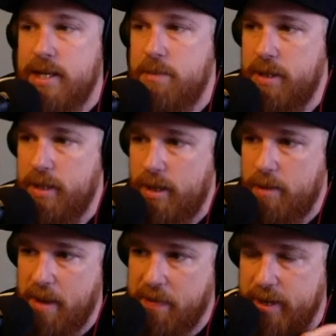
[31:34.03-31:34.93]

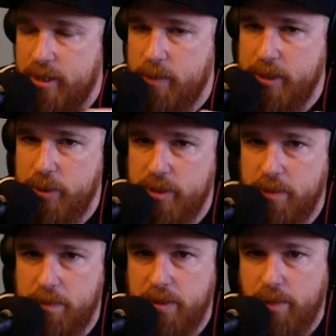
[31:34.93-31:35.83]
But Beth and I are going to be doing
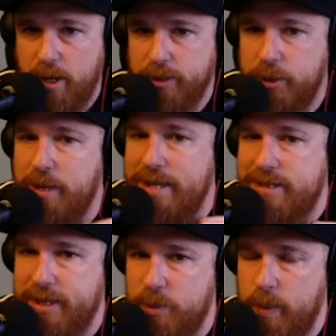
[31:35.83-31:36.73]
the park 2 days
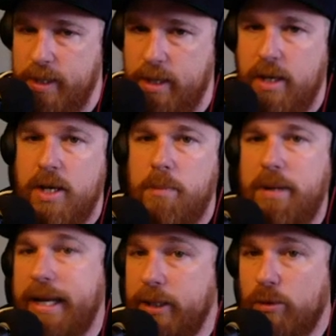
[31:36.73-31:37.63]
next week,
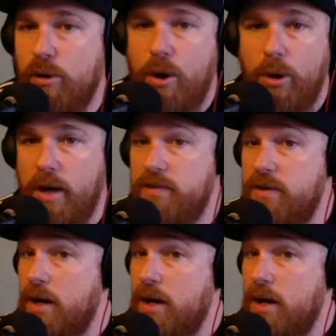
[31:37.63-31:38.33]
playing the role of